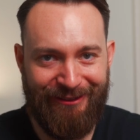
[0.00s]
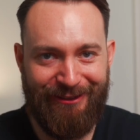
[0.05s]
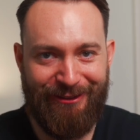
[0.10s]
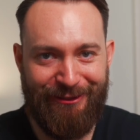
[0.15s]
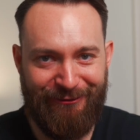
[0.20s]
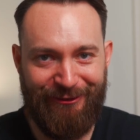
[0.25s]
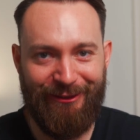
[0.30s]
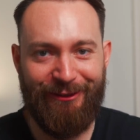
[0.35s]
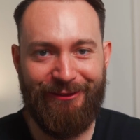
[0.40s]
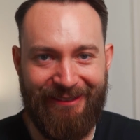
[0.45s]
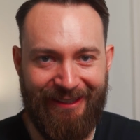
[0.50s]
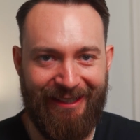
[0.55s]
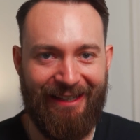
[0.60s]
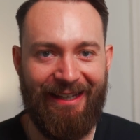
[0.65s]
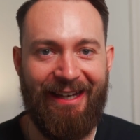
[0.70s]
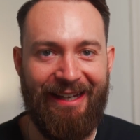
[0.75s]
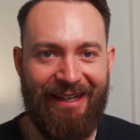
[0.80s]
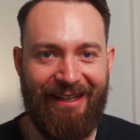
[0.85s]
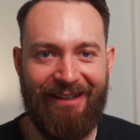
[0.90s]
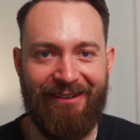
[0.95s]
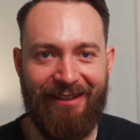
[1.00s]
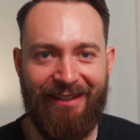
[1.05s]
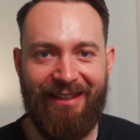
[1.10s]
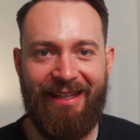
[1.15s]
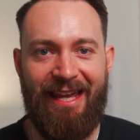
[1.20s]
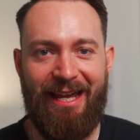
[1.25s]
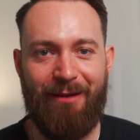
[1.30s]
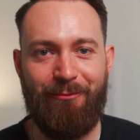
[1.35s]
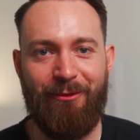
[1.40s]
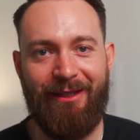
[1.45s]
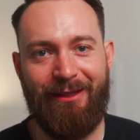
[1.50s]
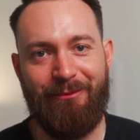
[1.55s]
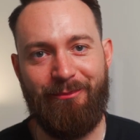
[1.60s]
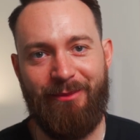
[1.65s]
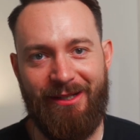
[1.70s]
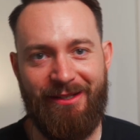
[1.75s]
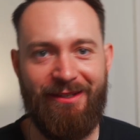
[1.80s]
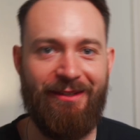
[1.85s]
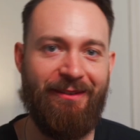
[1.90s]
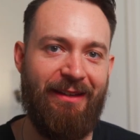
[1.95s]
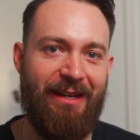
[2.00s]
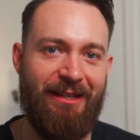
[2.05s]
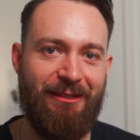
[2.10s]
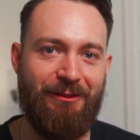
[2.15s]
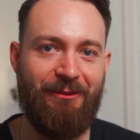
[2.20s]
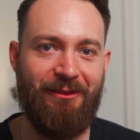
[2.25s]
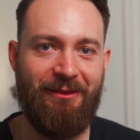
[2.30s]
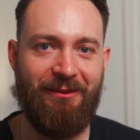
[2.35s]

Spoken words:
It just feels like a higher end camera compared to the last one.